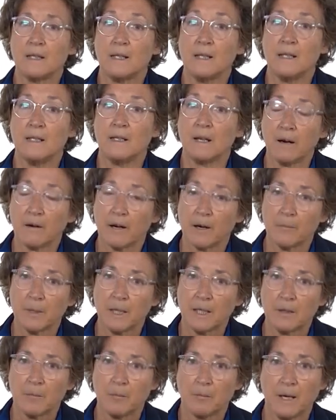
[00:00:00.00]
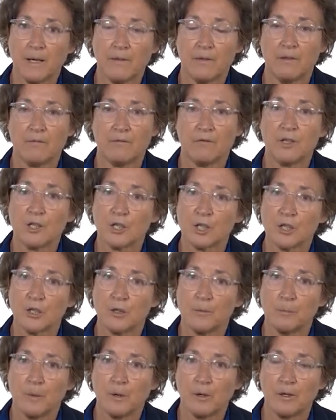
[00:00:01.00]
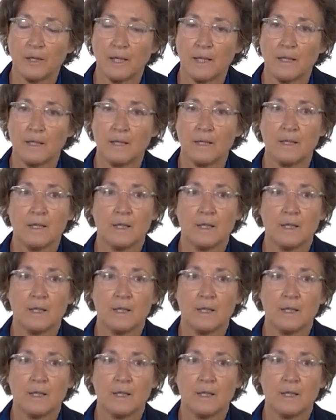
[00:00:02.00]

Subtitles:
in Arabic by the Virgin Mary